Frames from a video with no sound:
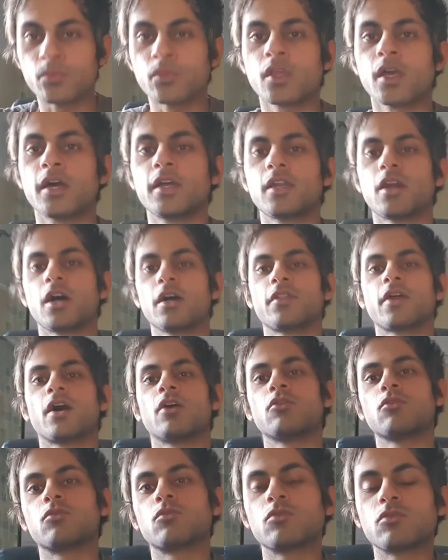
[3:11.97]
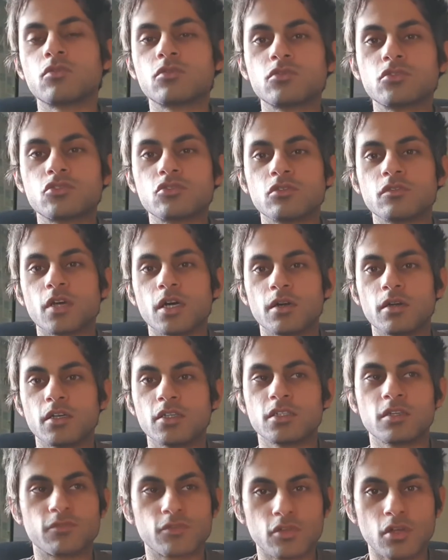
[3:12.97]
and like that will sort of like, as
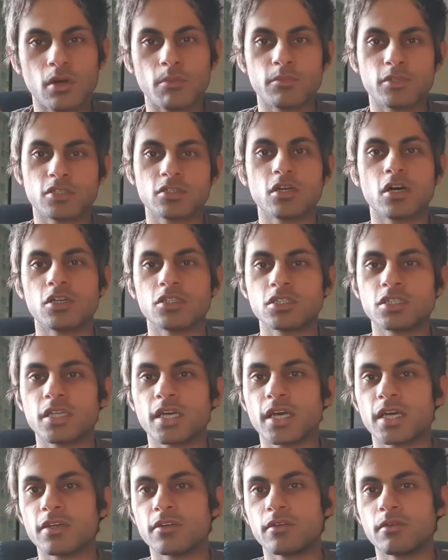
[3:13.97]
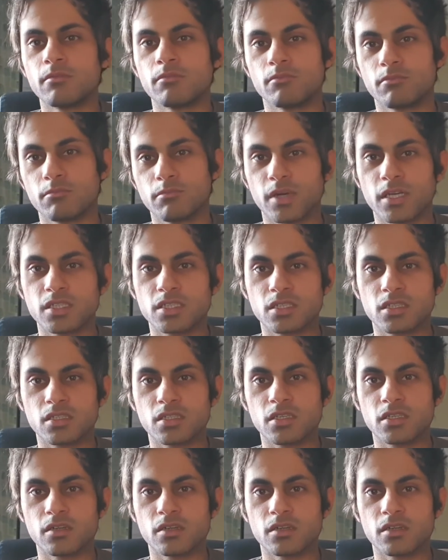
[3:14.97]
if you're like massaging your head basically.